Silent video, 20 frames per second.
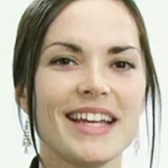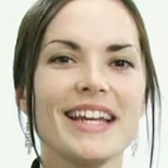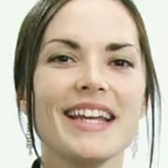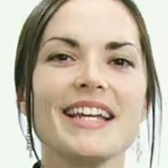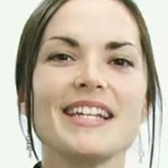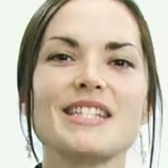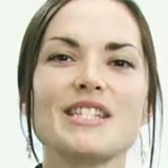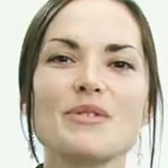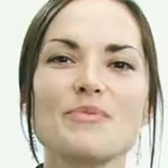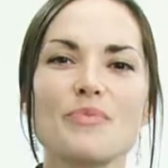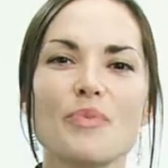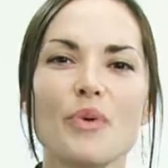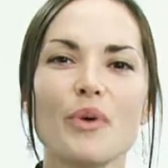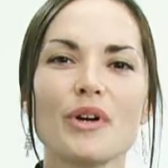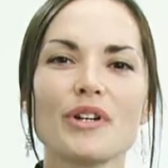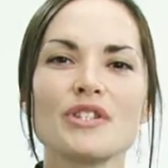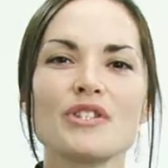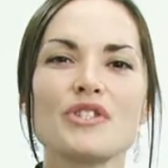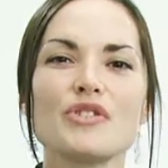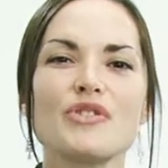It's
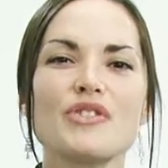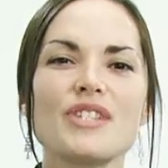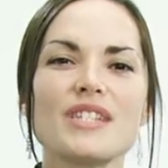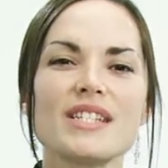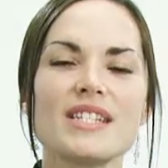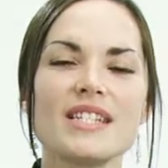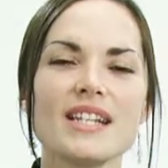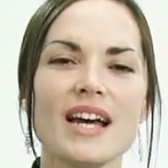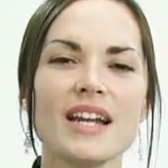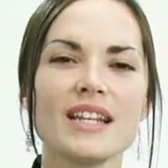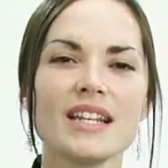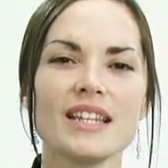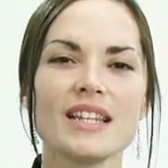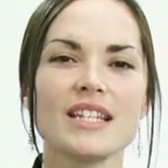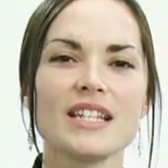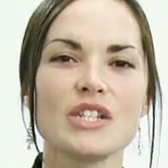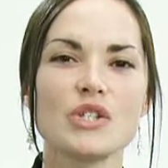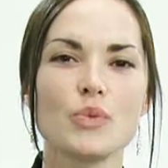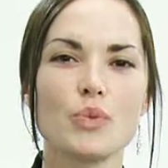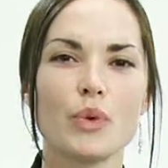important to study
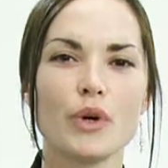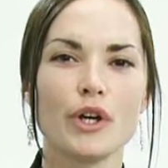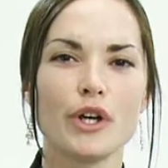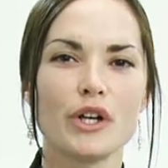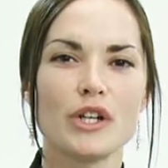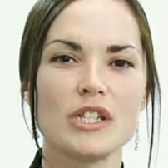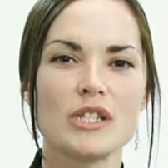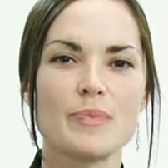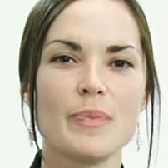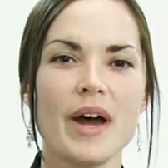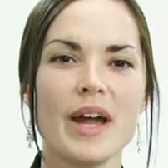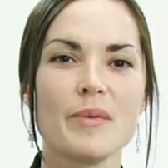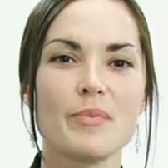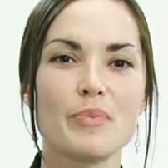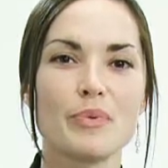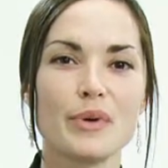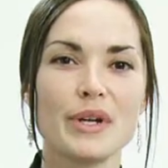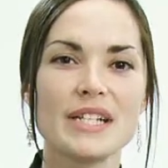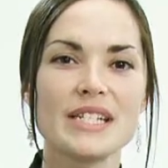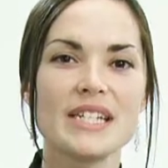these words by
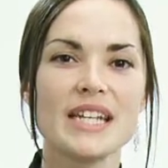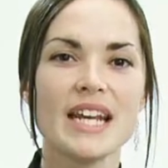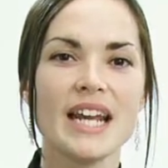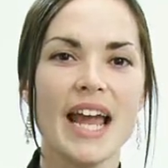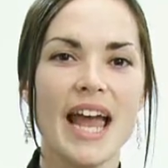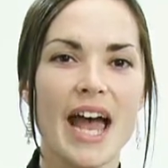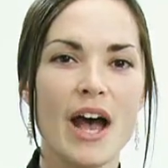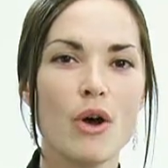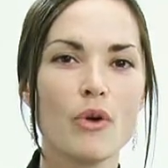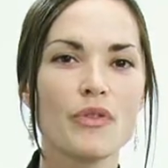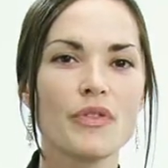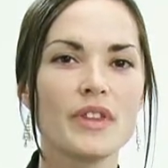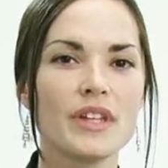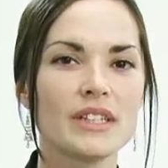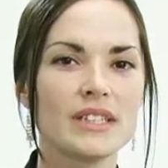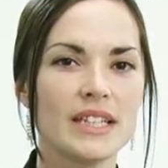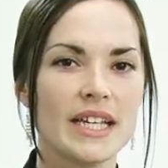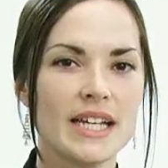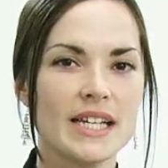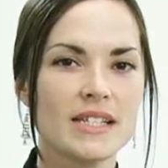printing out the
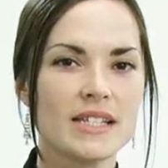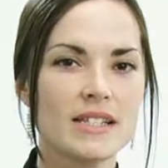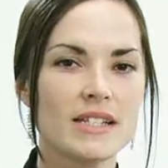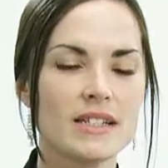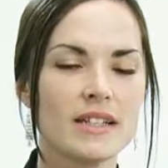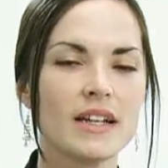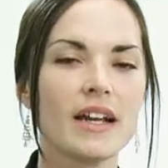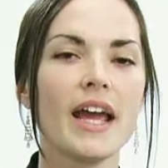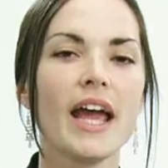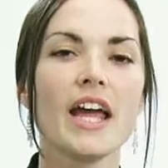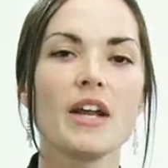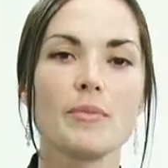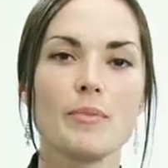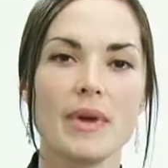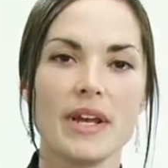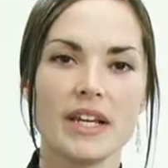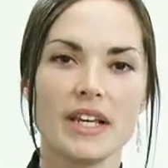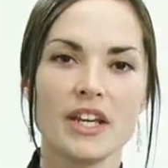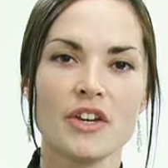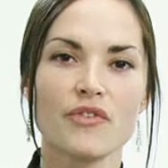list and
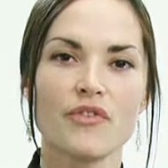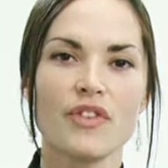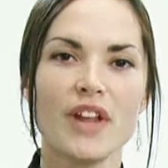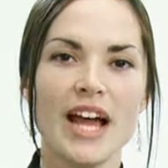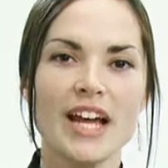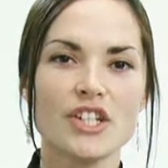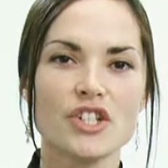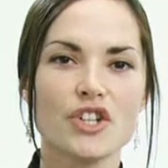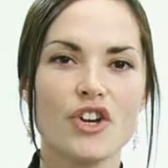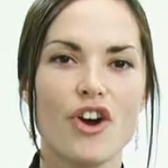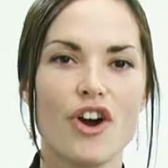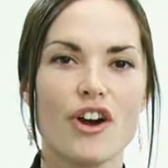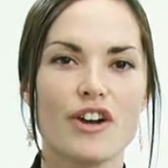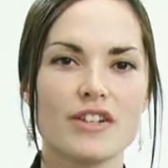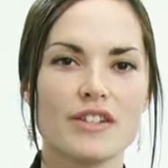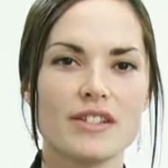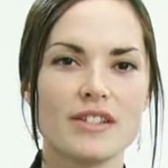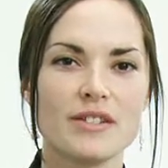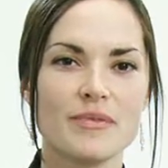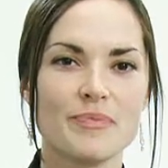making flashcards.